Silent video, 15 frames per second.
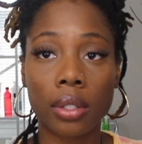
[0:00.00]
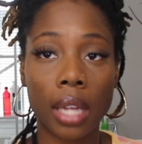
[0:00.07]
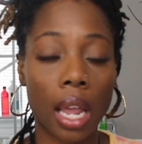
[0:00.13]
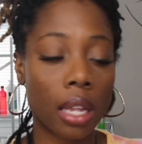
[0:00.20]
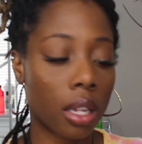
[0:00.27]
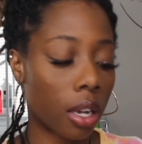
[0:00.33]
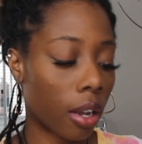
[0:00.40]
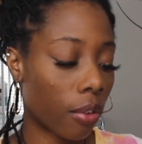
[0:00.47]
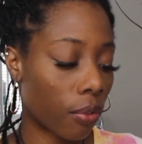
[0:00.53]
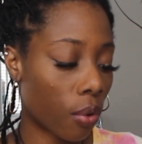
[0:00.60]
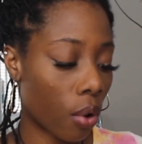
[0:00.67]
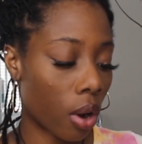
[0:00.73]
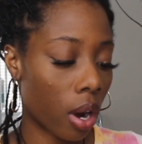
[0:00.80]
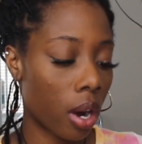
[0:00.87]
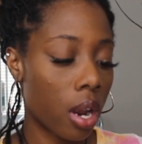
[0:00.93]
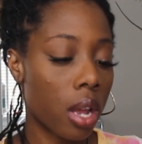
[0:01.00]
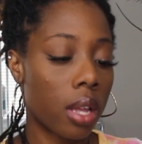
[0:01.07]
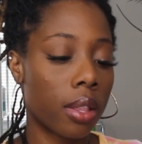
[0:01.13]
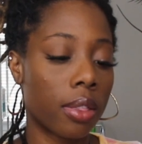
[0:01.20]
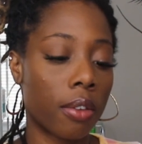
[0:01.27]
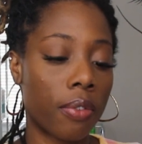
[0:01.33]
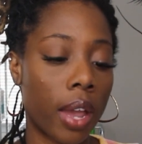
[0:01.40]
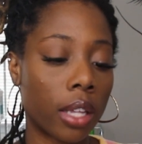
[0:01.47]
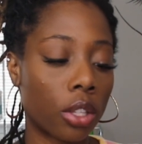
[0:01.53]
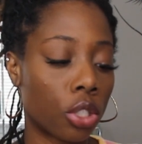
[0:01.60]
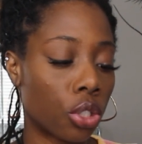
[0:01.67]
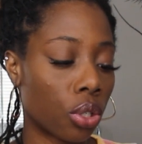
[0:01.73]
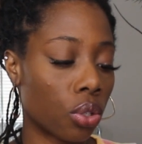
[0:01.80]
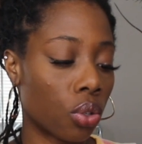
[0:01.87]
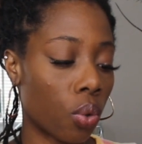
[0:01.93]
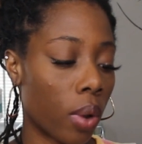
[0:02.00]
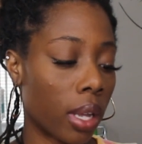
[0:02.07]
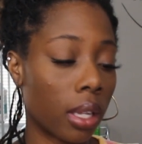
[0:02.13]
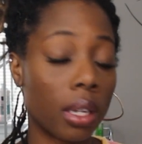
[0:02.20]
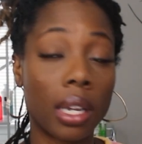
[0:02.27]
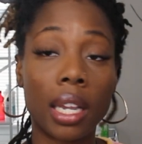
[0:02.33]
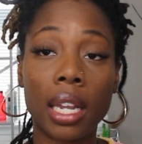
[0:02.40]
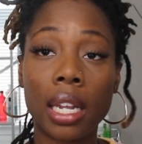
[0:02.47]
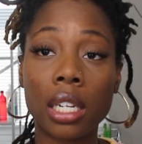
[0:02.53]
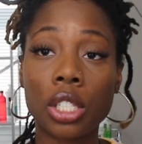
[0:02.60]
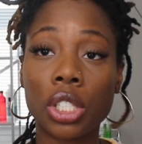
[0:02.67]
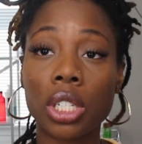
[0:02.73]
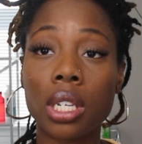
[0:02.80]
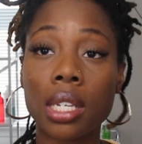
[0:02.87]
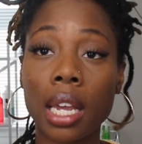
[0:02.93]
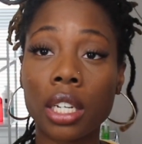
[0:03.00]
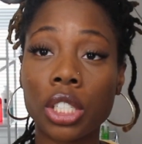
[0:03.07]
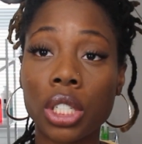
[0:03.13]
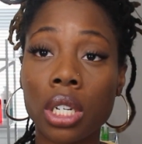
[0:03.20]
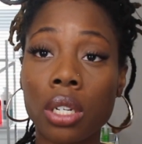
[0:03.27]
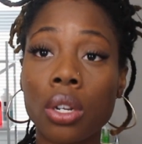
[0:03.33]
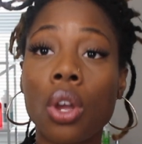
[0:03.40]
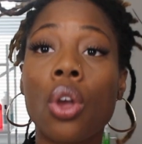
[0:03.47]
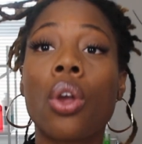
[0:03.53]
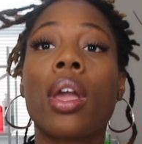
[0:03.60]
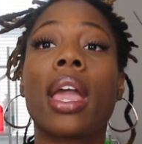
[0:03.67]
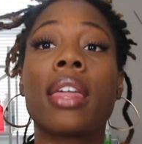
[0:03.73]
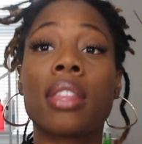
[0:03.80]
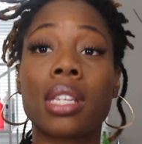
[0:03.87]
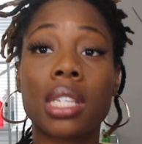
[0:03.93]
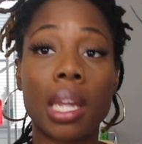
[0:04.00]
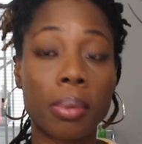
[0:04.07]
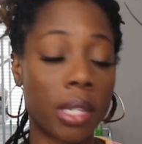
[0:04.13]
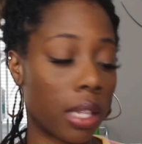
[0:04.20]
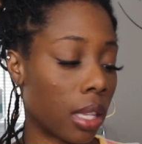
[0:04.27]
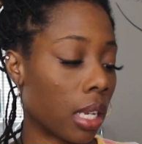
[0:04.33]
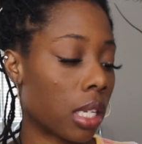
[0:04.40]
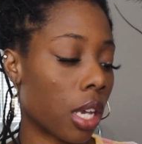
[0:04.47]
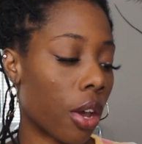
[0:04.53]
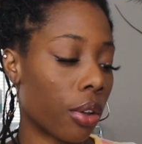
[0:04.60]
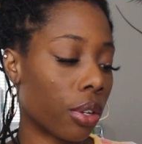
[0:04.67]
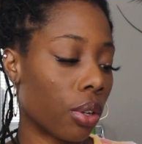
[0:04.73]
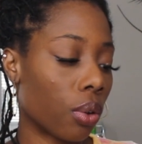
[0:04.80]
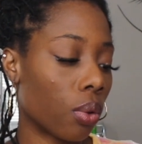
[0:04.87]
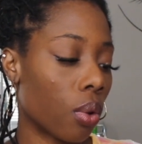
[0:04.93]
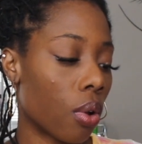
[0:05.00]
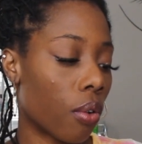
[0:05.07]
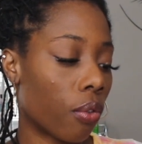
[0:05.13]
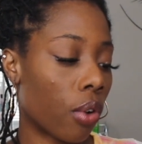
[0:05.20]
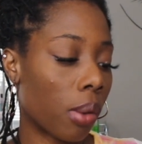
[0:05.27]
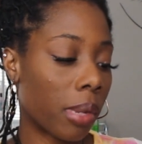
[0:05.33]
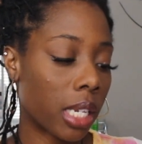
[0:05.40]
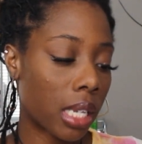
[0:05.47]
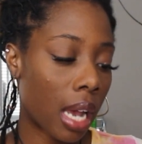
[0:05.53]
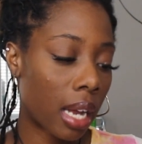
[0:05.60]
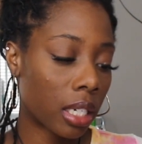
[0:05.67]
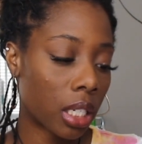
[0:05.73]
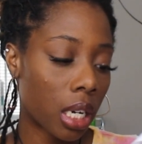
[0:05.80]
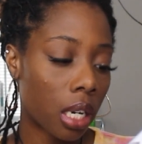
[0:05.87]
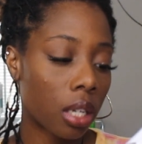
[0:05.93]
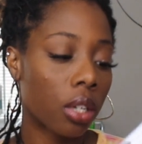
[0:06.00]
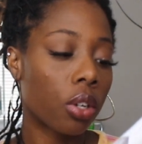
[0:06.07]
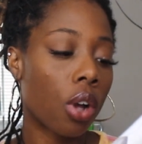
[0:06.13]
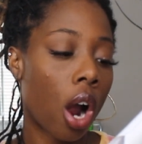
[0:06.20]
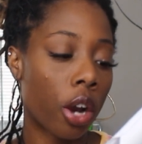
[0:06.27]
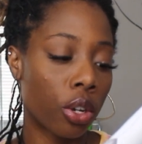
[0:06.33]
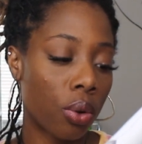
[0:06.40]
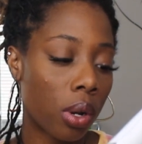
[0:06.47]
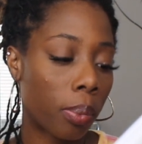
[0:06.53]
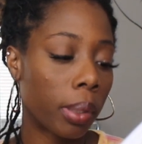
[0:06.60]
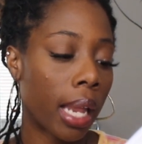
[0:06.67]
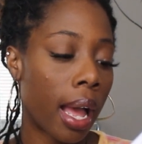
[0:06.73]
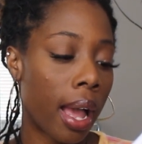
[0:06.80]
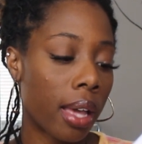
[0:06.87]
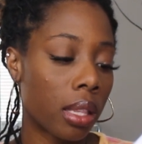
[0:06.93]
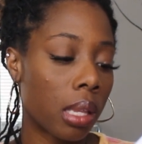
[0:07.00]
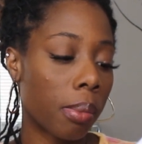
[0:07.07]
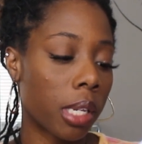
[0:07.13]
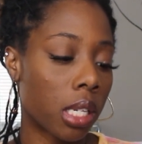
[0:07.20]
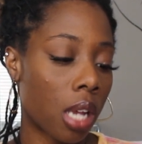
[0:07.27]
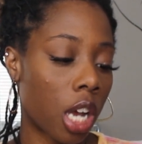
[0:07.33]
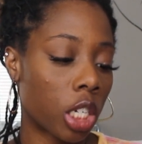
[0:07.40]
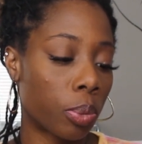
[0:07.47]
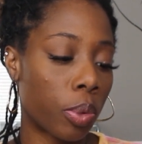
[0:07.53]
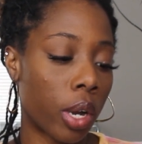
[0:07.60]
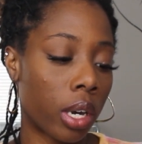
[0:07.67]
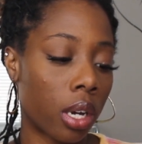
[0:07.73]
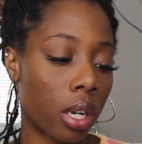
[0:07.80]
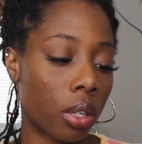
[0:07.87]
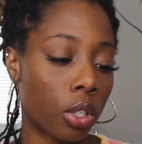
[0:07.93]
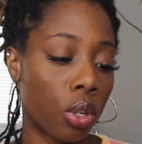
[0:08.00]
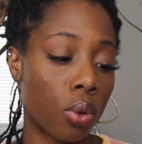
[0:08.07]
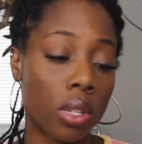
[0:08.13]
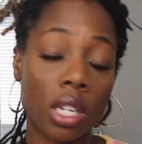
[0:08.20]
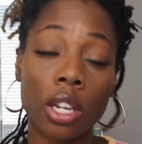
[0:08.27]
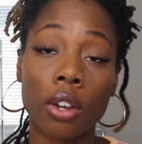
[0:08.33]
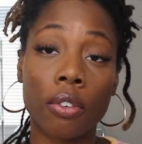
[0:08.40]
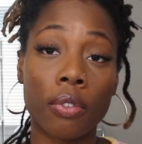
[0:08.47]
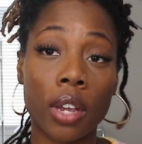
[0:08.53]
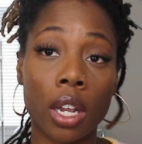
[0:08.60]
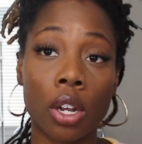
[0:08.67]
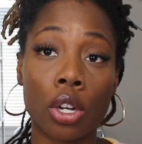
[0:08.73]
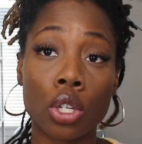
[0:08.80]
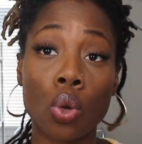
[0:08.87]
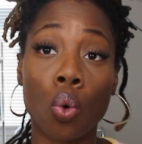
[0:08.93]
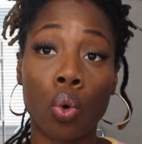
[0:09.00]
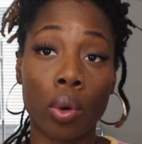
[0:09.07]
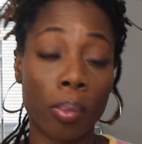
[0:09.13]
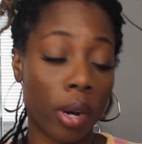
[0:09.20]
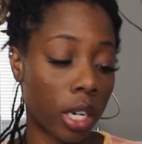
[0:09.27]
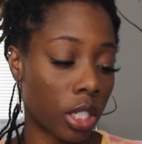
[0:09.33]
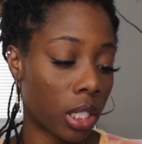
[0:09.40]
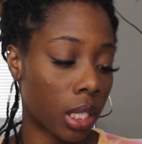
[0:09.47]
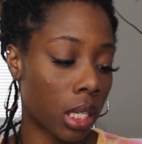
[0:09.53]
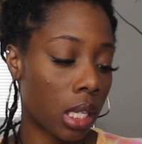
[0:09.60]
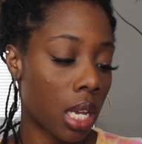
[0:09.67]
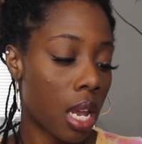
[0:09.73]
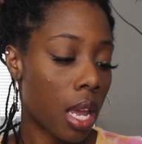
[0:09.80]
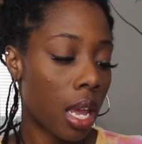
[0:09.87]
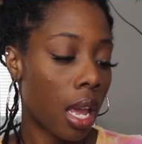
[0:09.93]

They are looking for the fact that you're doing each section in the steps that they tell you. For massaging, are you applying the massage product using your fingers or brushes?